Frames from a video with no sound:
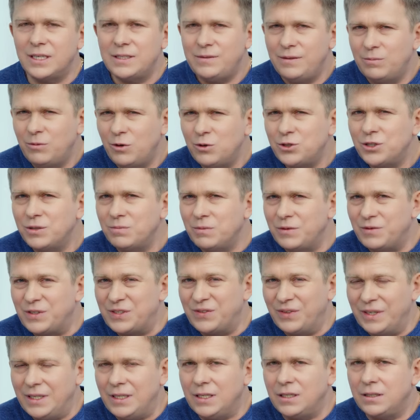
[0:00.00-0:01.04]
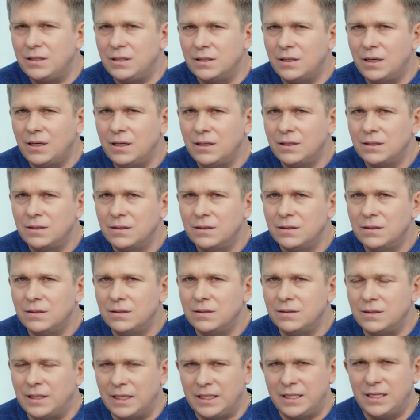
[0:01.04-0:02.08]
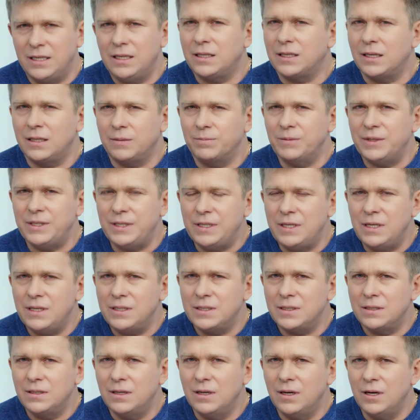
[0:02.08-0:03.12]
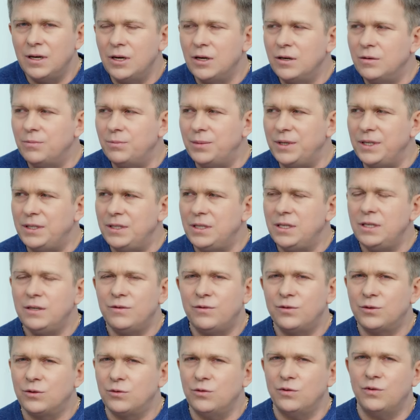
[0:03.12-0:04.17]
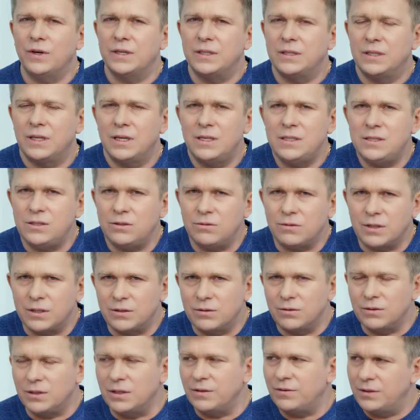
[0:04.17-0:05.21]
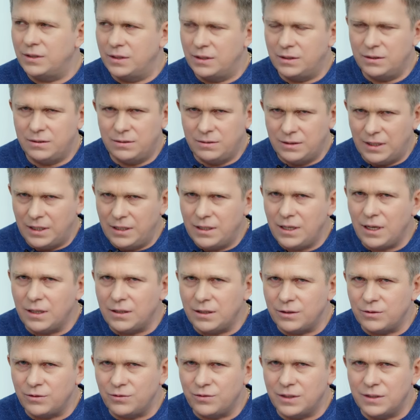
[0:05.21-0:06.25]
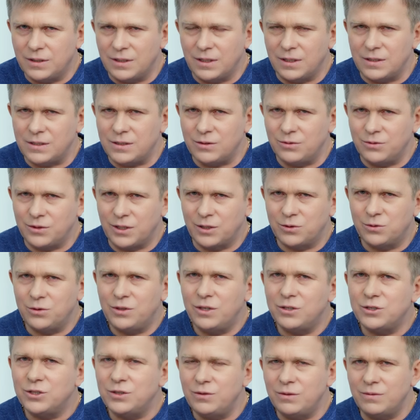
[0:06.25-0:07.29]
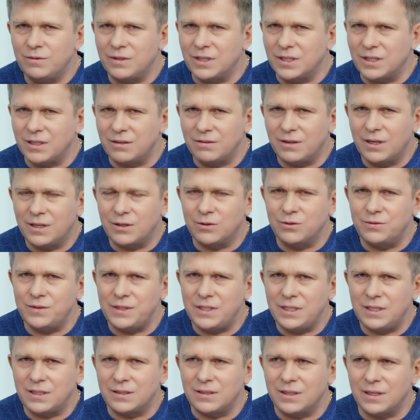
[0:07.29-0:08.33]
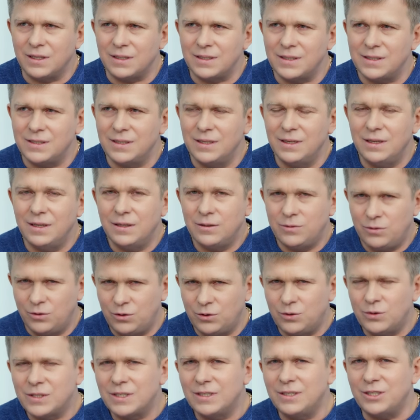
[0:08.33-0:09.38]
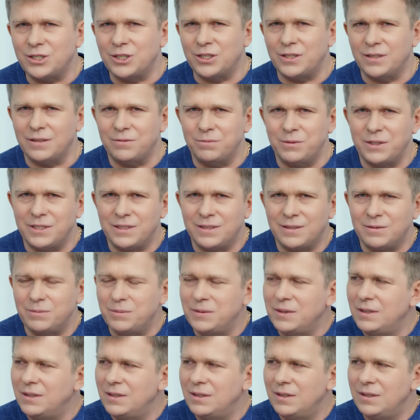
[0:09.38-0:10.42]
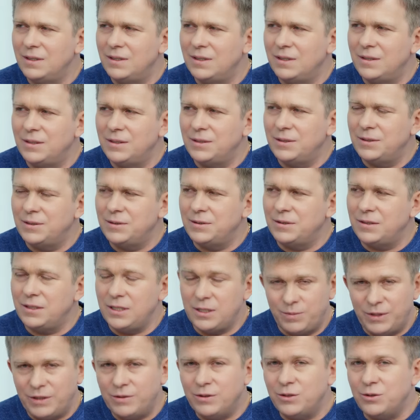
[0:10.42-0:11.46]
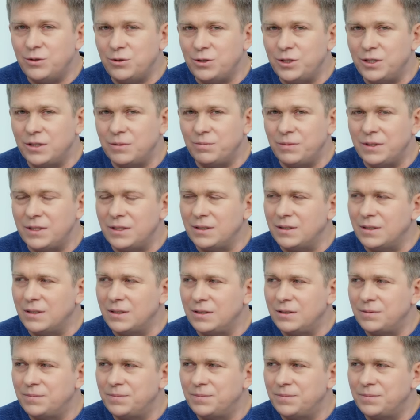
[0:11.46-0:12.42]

Can we, in our bodies, as we are, come to that fantasy, Tatyana's fantasy, which lives in the heads of all of us? Well, those who heard about this from previous videos.